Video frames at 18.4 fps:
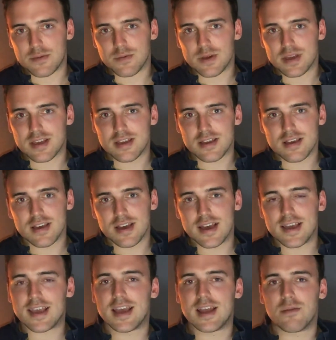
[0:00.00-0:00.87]
Week,
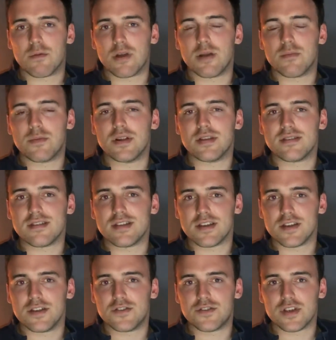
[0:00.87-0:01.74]
again where it puts in a
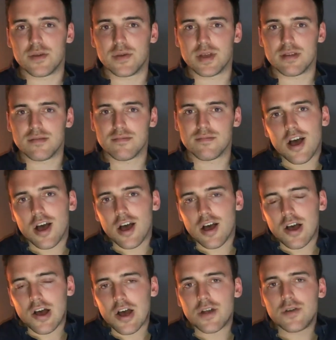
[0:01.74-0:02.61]
good showing.
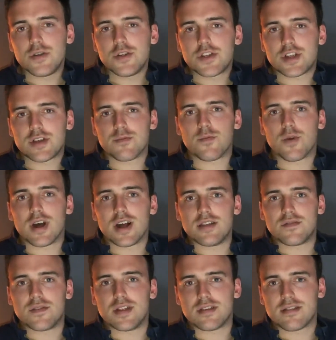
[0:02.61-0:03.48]
Ownership
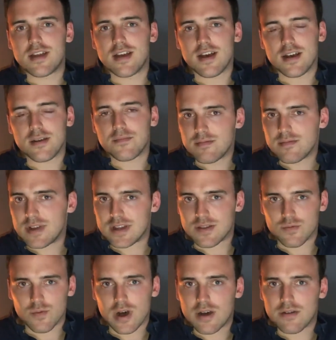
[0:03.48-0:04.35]
wise for this car, it is
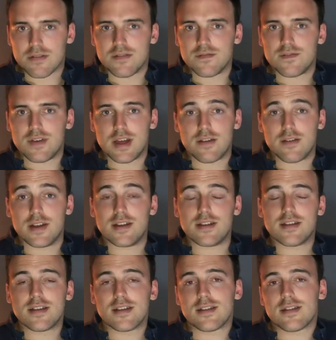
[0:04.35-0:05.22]
wild and varied.
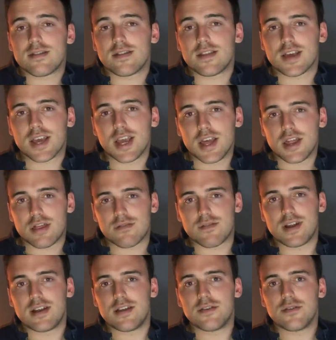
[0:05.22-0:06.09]
The key
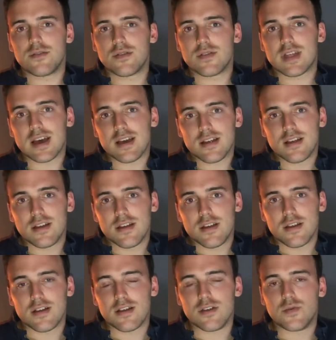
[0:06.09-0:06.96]
thread in all of that,
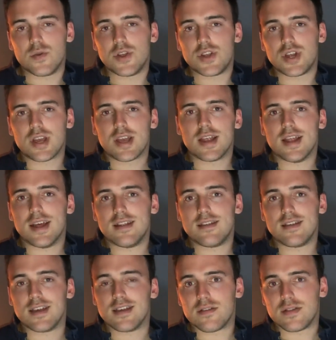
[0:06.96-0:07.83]
Luigi
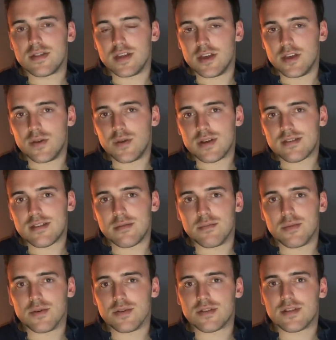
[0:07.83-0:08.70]
Chinetti, the US
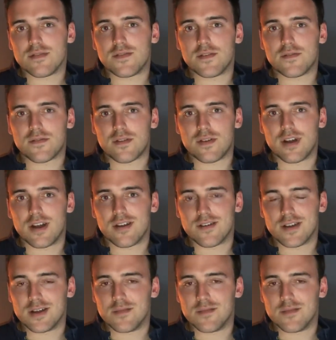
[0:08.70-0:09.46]
importer for Ferrari.